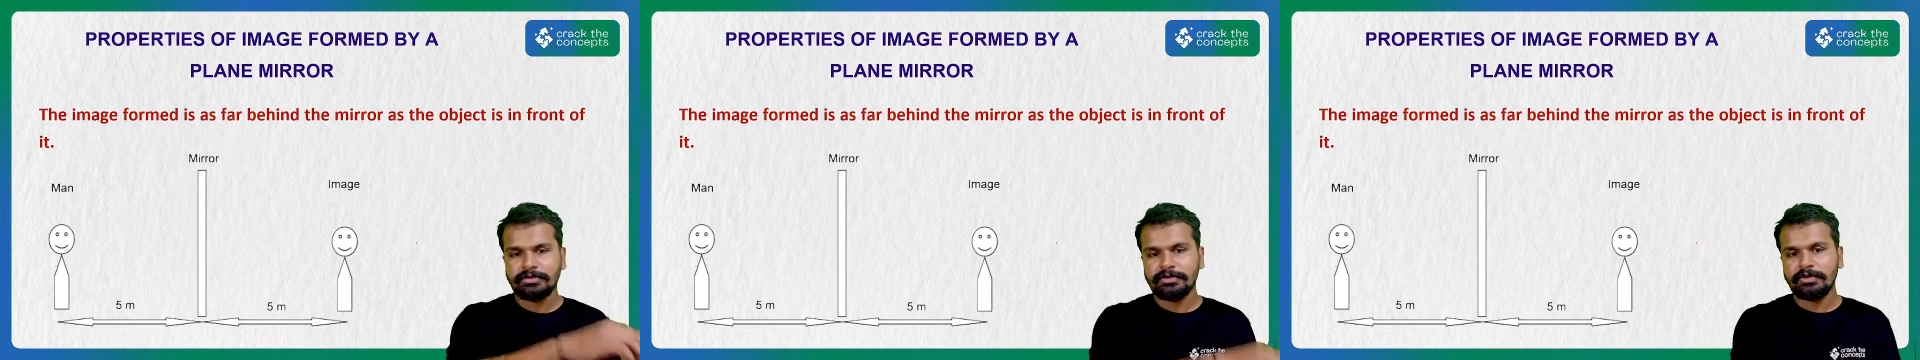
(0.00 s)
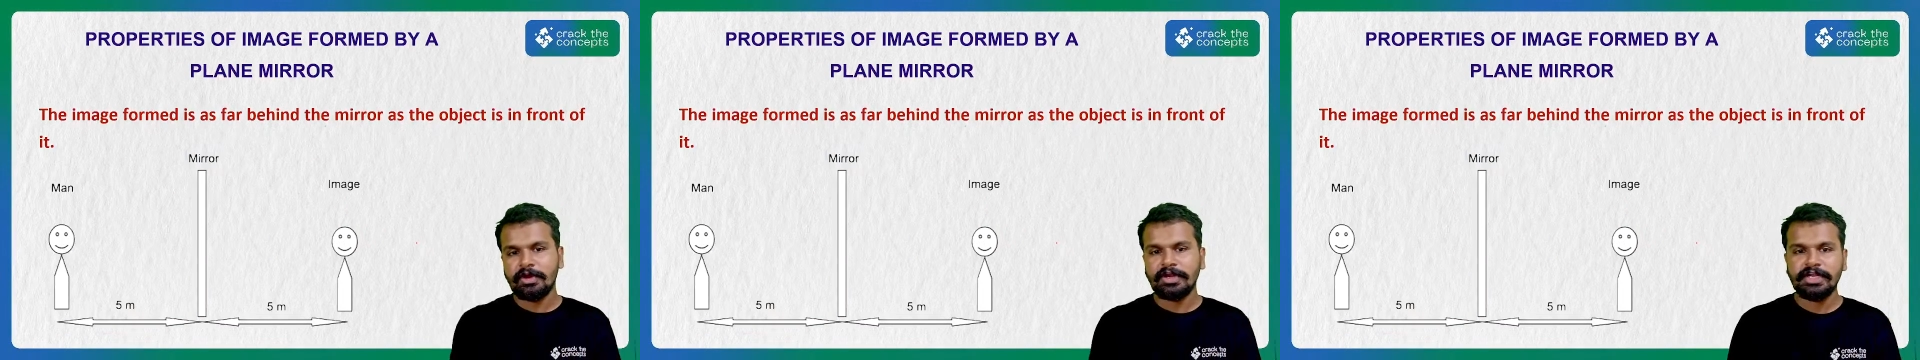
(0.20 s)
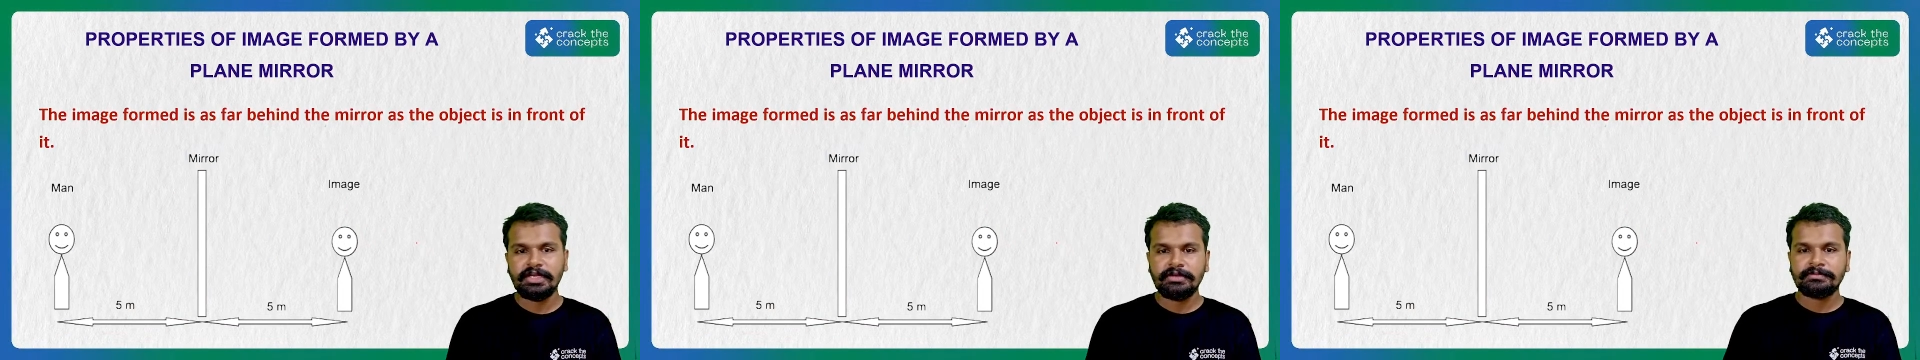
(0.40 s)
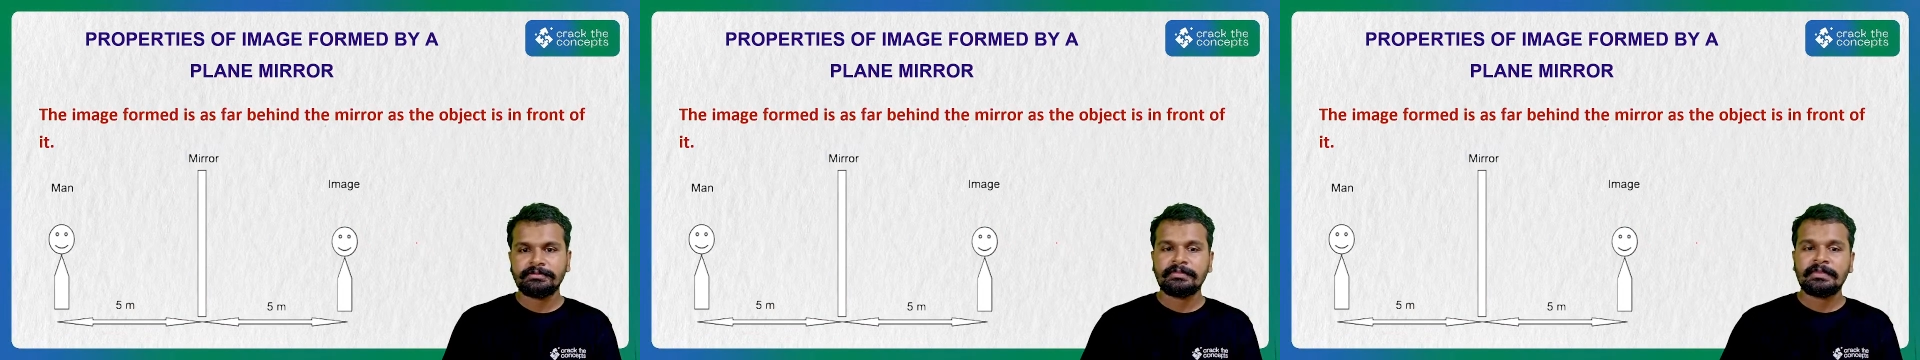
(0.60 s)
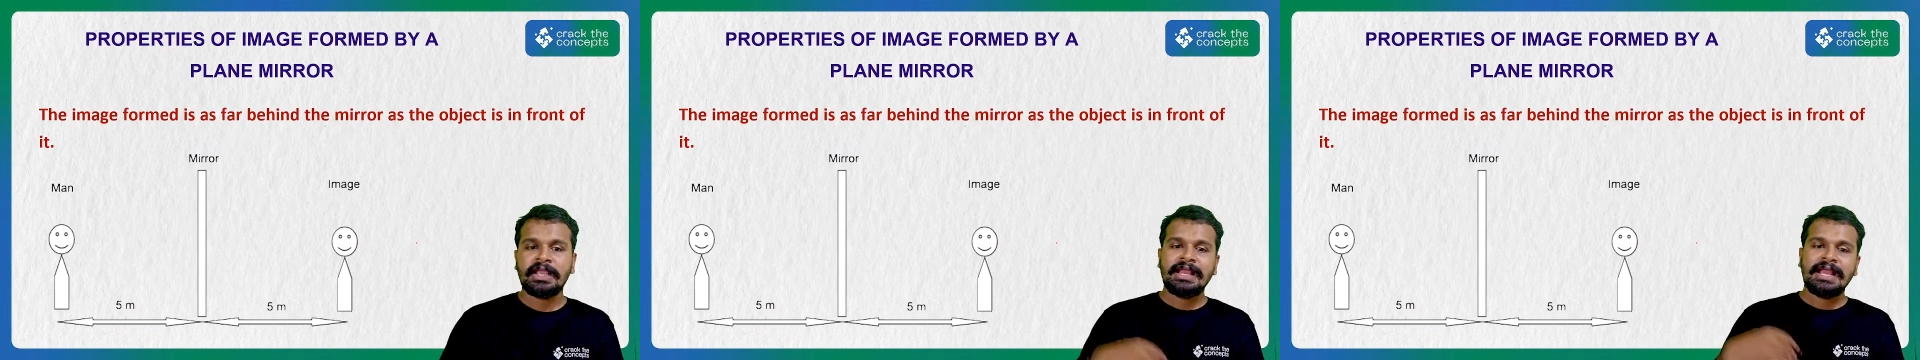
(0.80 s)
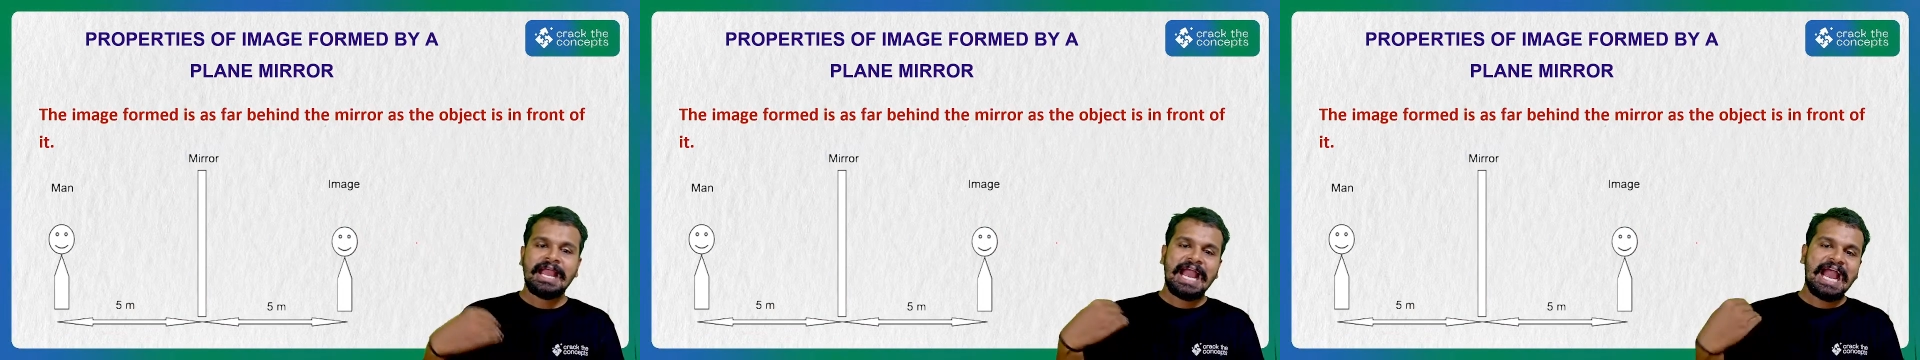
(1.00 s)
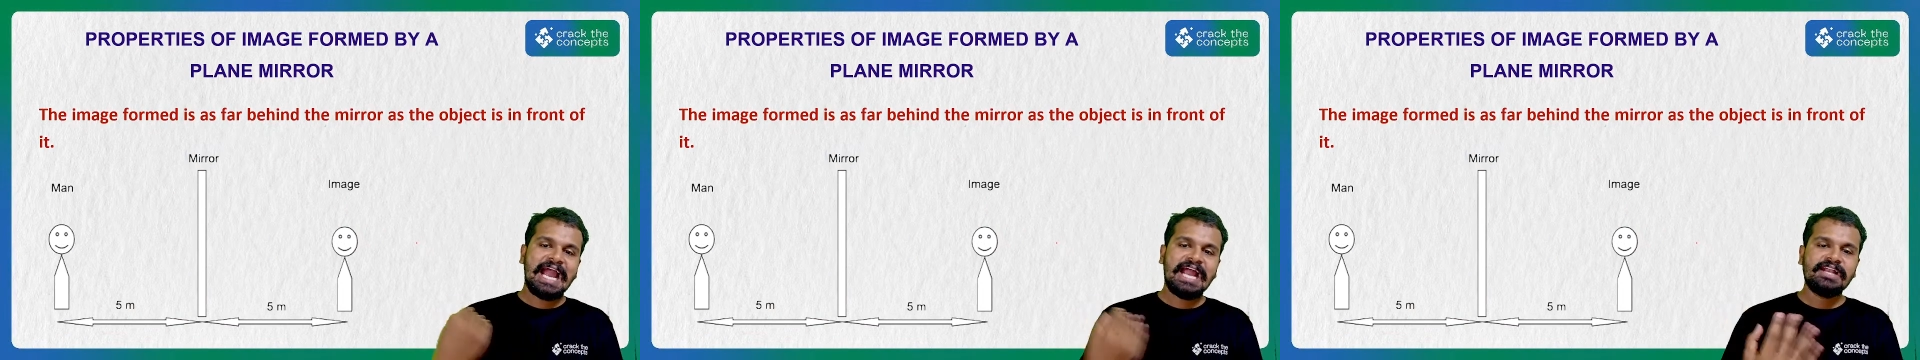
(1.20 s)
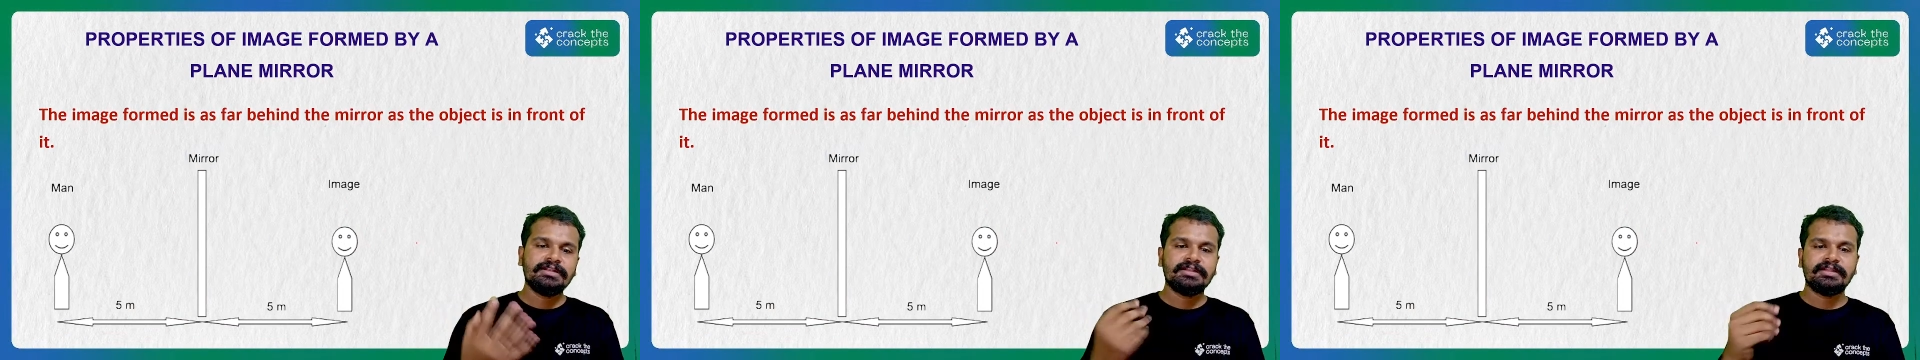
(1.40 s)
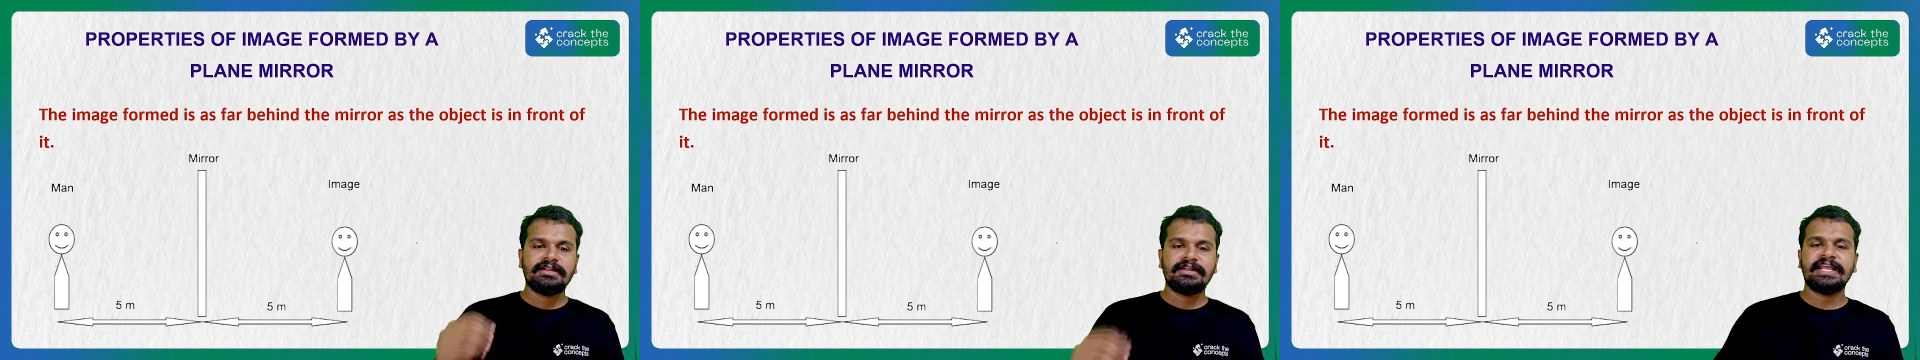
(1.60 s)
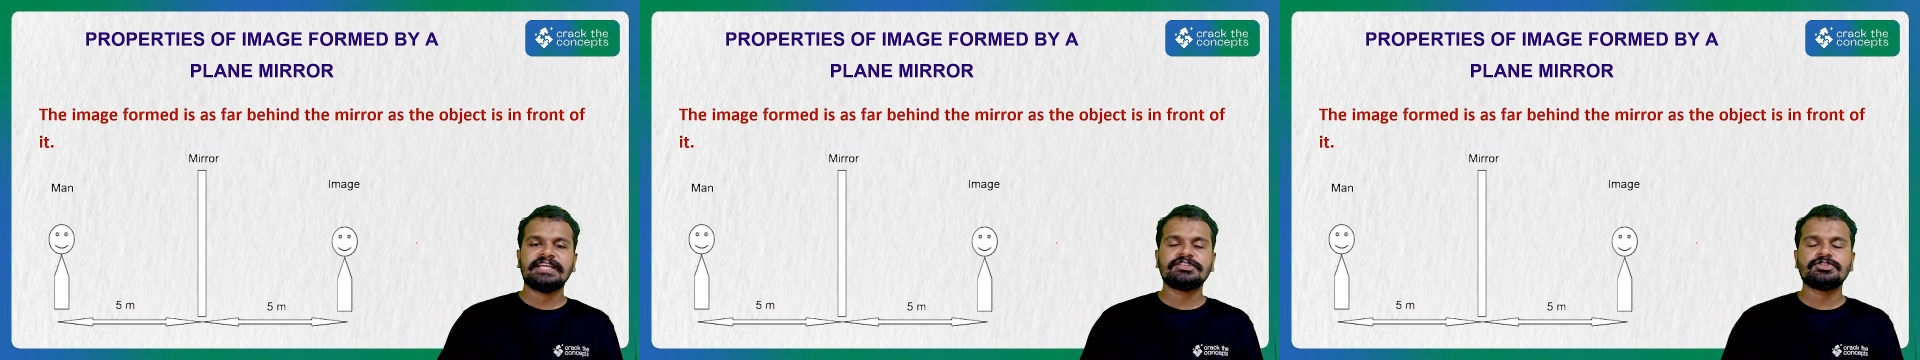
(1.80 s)
Got it? And
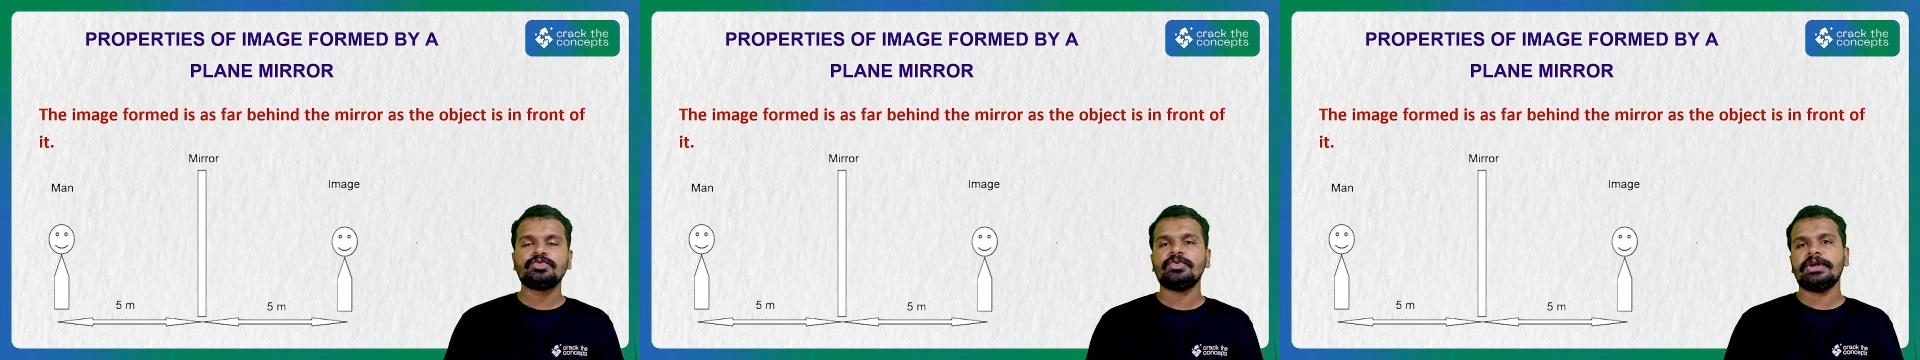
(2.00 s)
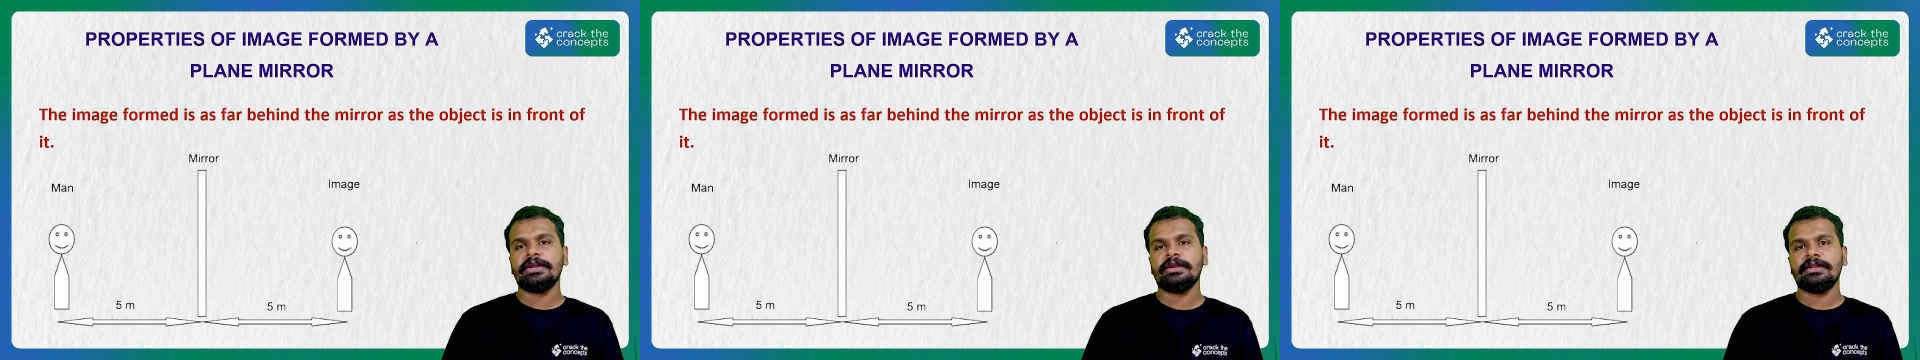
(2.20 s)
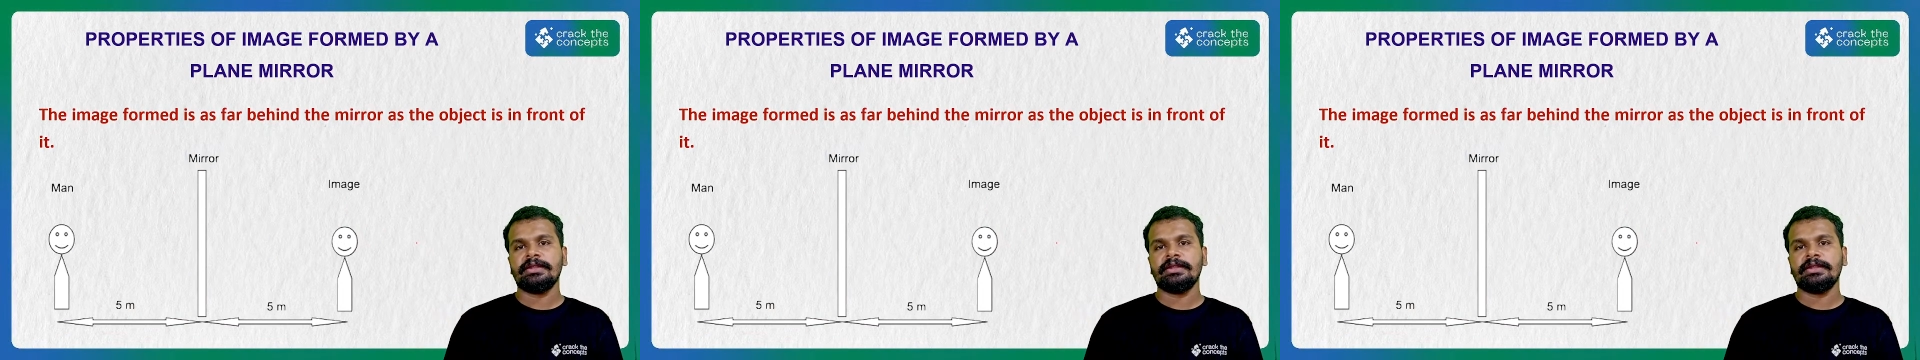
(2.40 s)
next one.